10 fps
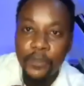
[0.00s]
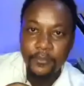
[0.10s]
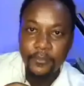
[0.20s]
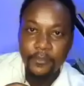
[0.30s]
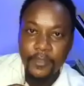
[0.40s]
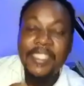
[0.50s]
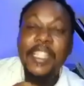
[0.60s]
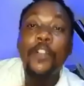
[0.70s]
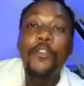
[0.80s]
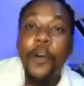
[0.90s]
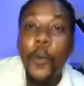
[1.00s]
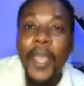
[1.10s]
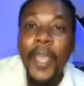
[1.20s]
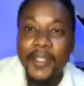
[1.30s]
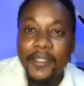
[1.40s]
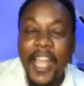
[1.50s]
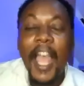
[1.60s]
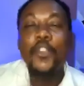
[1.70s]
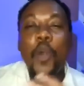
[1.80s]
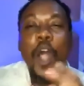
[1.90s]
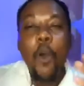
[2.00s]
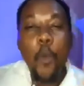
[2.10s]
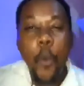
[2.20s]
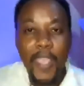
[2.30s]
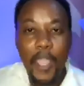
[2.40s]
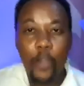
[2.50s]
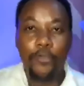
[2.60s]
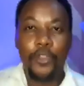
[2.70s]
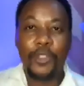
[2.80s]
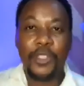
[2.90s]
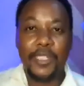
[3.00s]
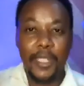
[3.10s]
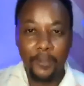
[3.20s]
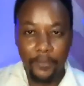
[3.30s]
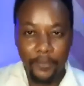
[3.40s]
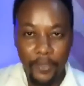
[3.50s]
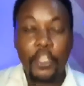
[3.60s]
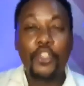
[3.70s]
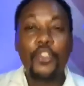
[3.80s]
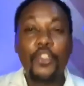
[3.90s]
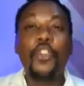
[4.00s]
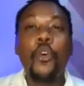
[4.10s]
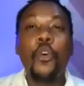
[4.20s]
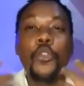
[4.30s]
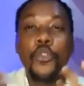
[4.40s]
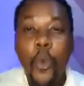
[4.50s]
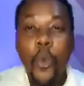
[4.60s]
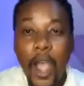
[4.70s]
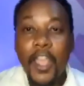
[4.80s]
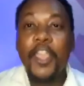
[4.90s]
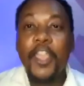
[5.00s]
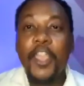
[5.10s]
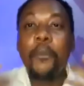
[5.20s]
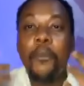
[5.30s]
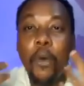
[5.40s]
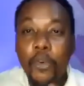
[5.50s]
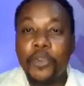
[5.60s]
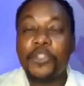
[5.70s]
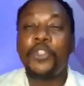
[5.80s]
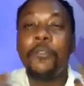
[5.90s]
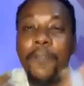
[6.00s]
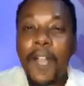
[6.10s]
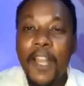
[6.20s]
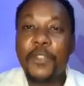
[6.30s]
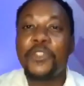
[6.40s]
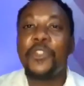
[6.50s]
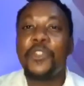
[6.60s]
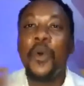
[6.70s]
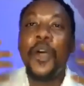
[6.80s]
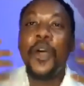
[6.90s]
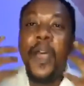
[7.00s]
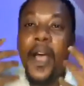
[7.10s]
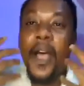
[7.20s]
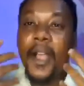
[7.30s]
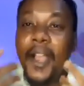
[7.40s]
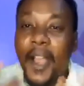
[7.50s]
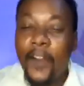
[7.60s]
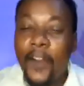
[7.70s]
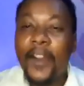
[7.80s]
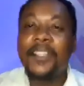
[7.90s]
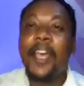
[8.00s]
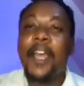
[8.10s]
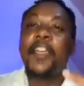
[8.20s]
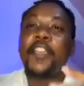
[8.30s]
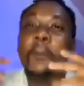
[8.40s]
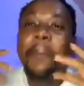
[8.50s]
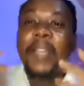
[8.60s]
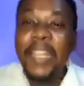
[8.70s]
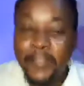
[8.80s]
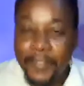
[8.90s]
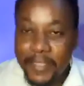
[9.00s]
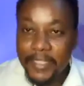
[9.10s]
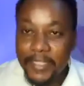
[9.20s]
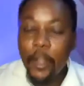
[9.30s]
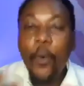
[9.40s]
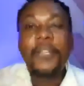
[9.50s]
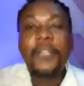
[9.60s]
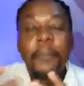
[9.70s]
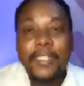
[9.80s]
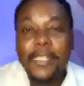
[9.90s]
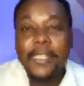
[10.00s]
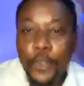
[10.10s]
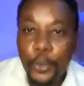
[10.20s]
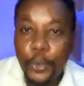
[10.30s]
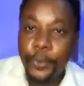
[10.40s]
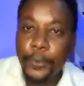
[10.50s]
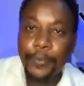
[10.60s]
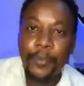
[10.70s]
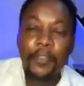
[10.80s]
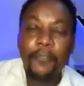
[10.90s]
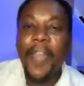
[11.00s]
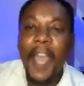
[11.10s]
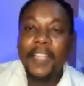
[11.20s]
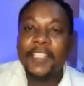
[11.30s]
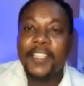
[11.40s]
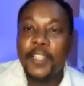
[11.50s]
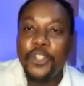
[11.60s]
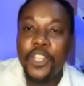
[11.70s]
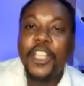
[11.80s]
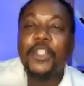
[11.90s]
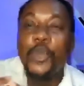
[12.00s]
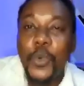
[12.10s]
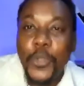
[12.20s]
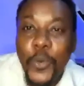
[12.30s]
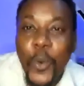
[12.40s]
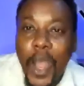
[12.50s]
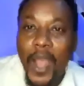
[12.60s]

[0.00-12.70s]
Self-awareness. Are you aware of yourself? Do you know who you are? Your morals, your values, your character, your beliefs. What makes you? If I ask you, Janat, who you are